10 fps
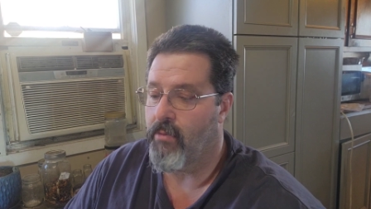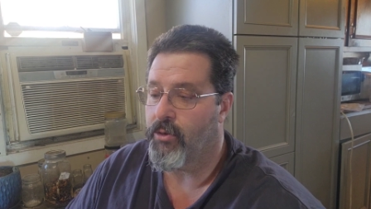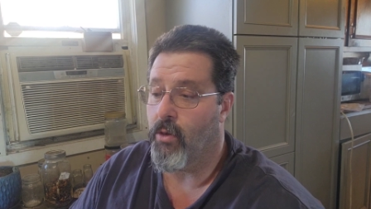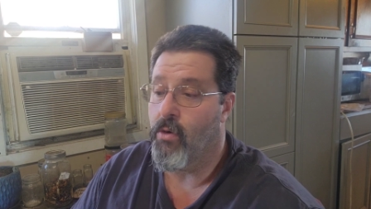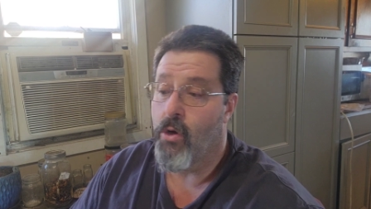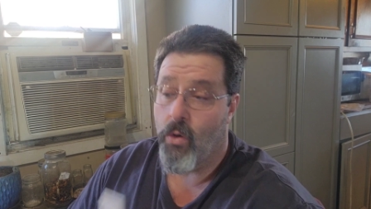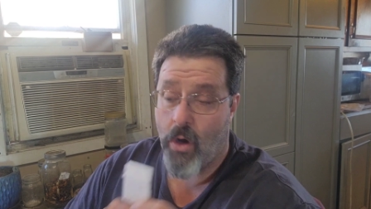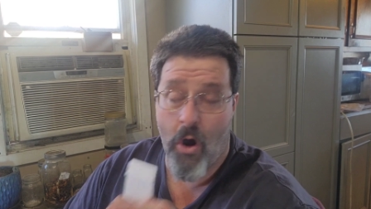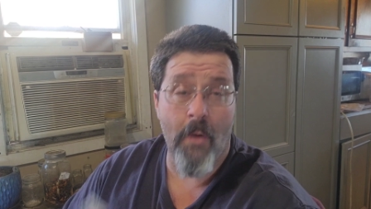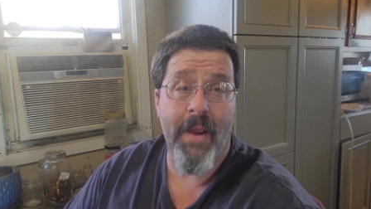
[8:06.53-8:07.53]
So
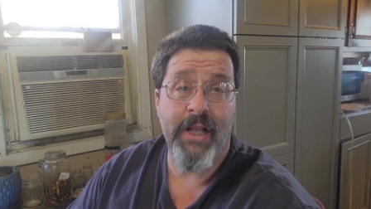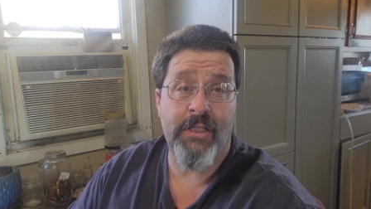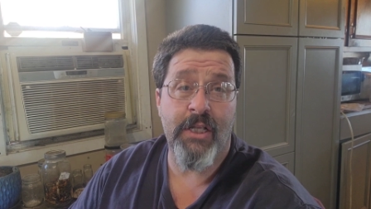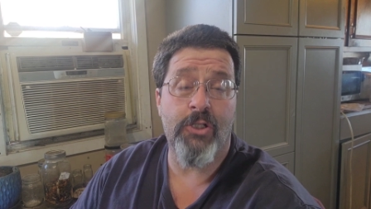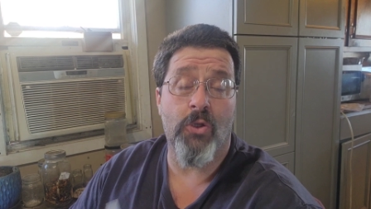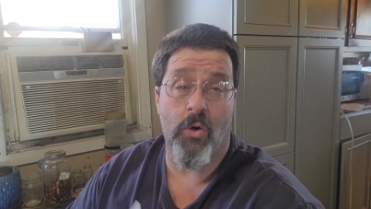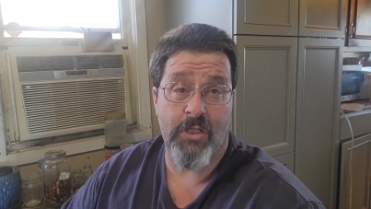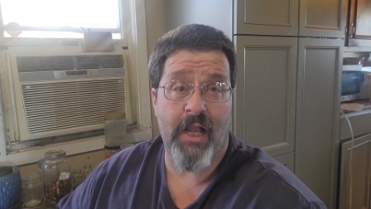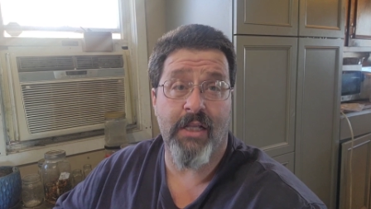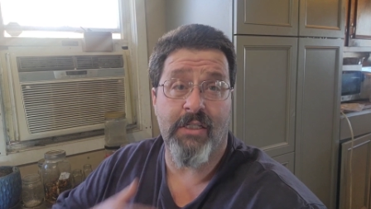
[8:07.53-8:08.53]
our main seed source,
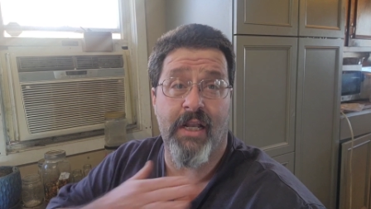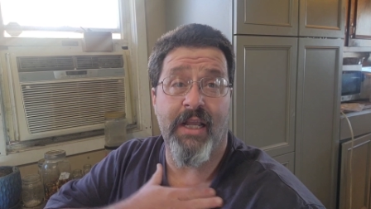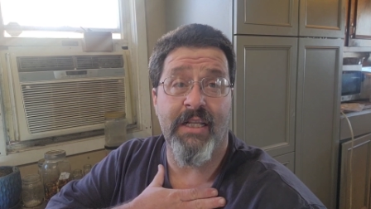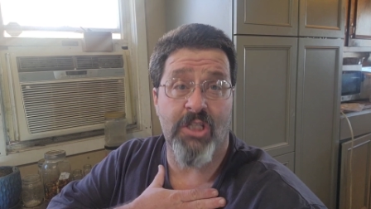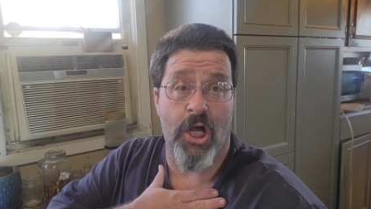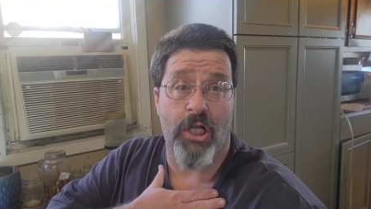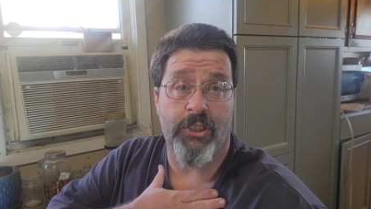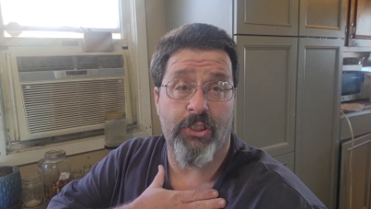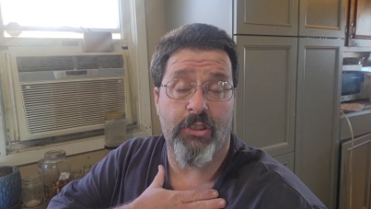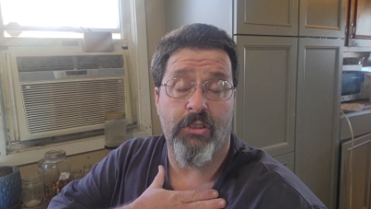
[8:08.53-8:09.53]
like I said, is
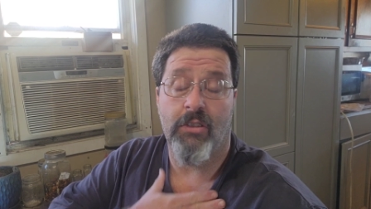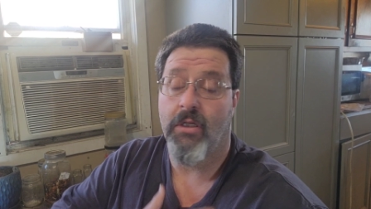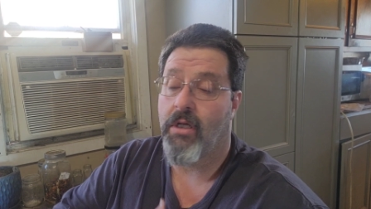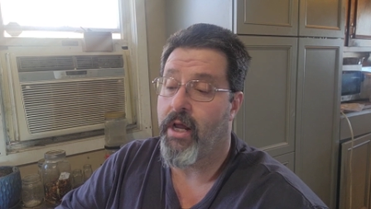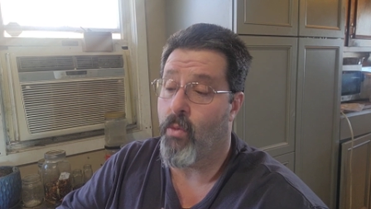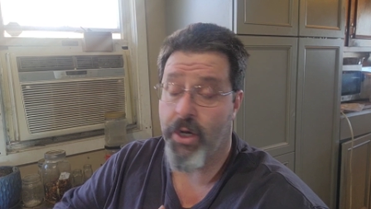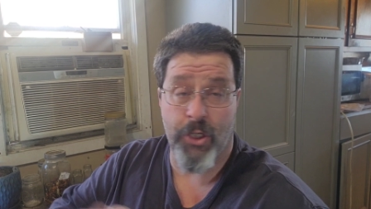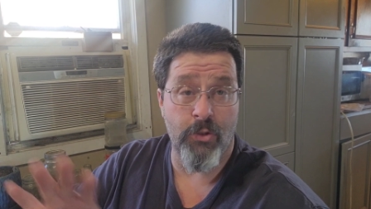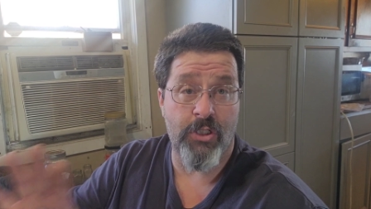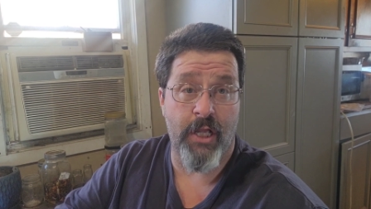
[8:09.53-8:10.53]
us. And we
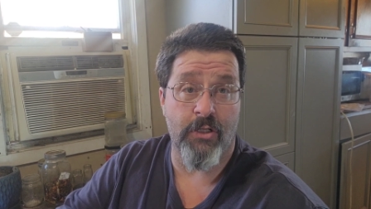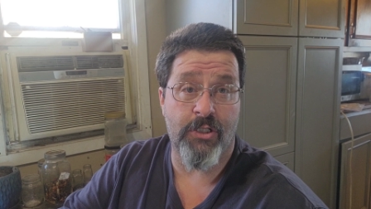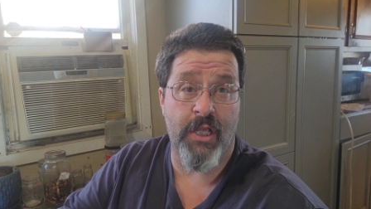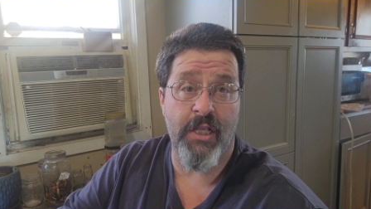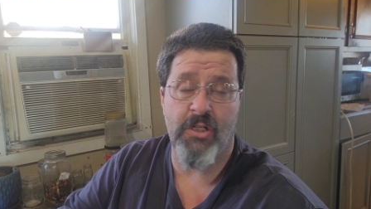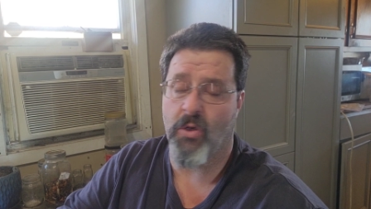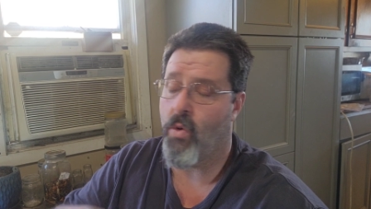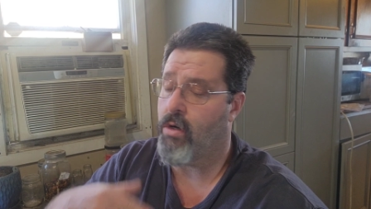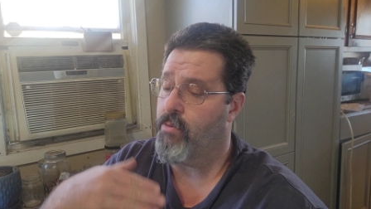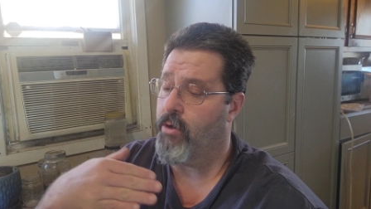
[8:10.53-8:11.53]
do sell seeds. You're
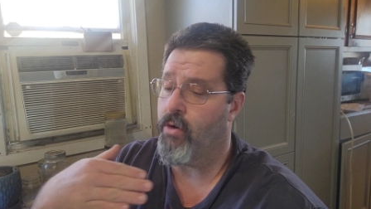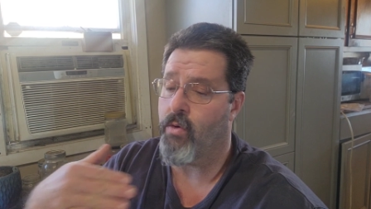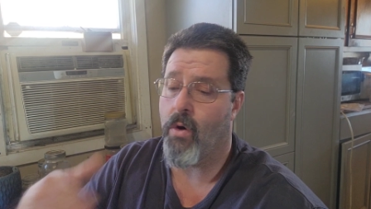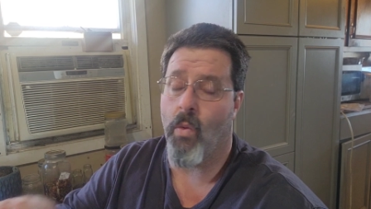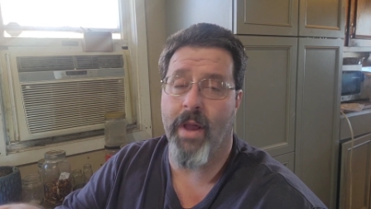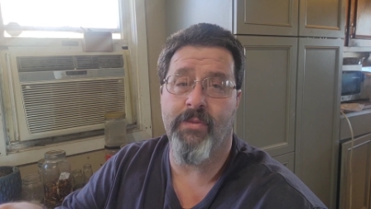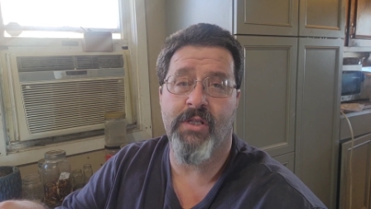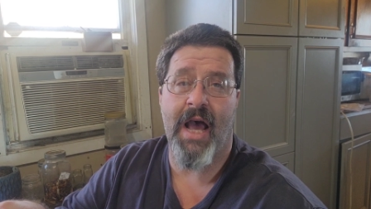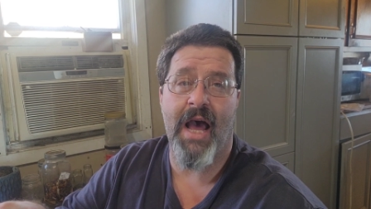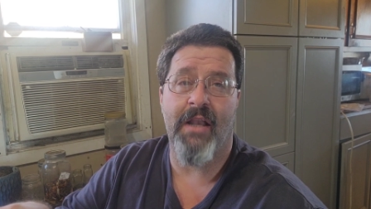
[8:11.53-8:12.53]
welcome to go to our
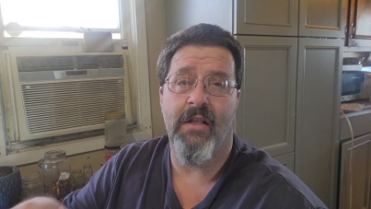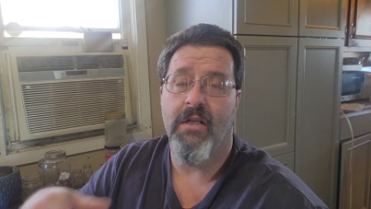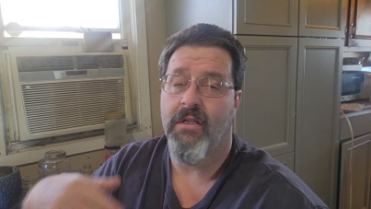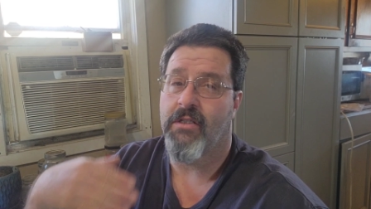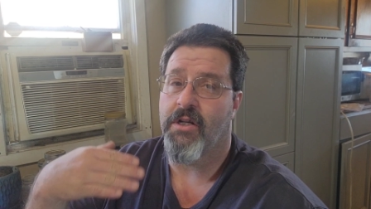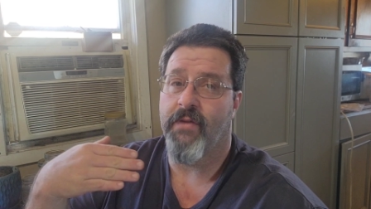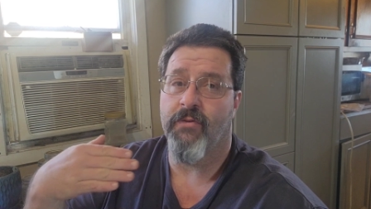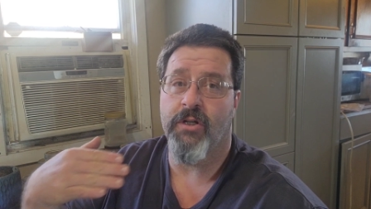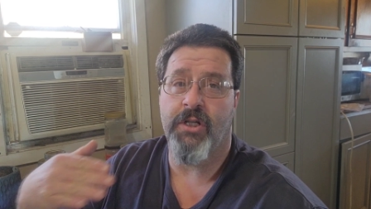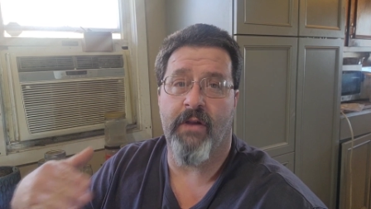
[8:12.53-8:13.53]
website. It's a
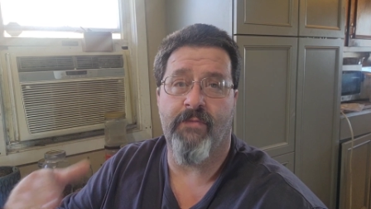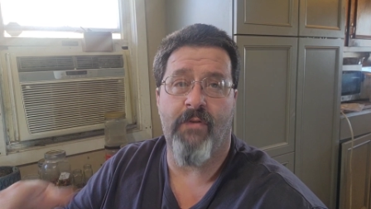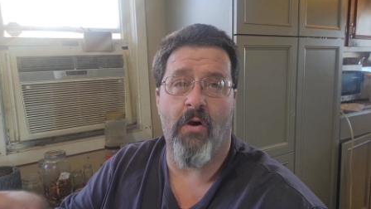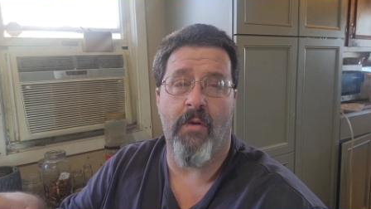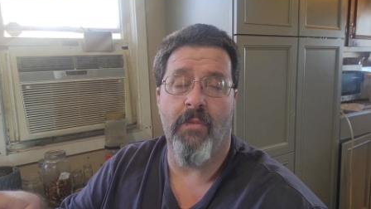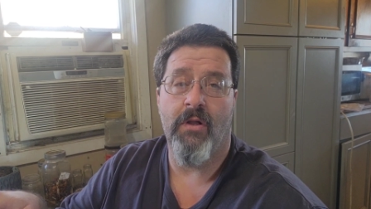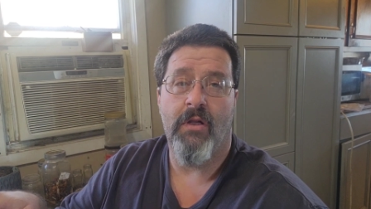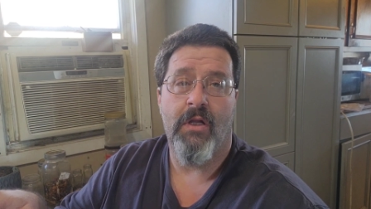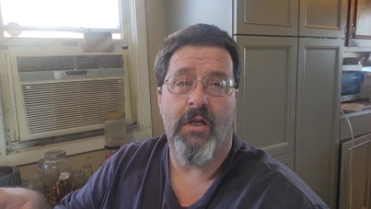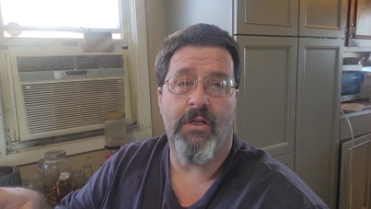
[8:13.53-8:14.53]

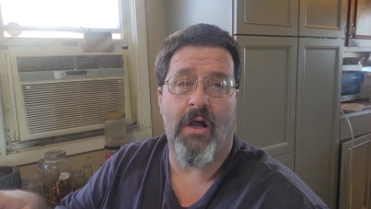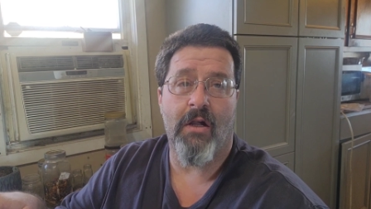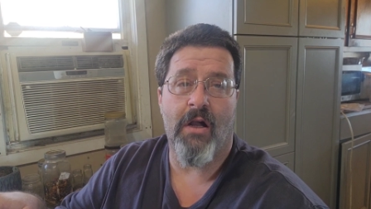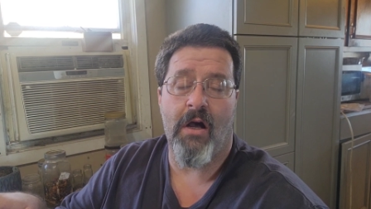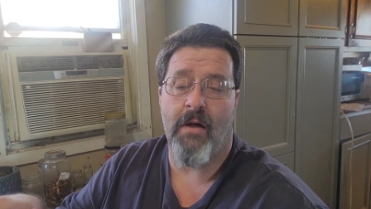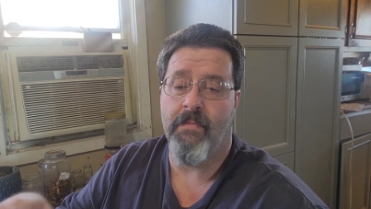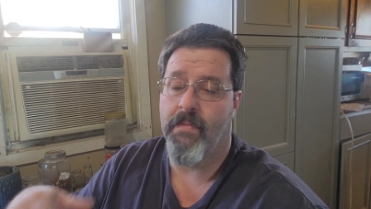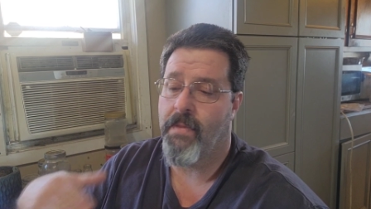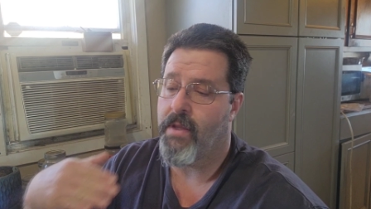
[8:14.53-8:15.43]
differentchickfarm.com.